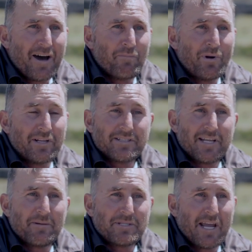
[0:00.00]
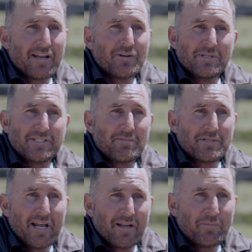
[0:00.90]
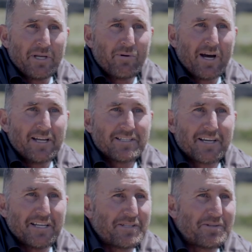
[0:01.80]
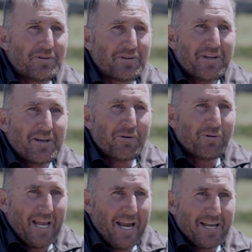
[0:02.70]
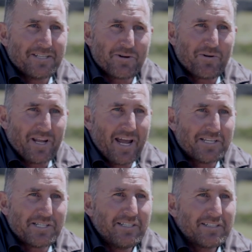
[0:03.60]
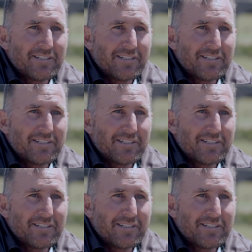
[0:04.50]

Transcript: when it steps out, it normally steps out in a big way, so you're sort of all hands trying to catch it.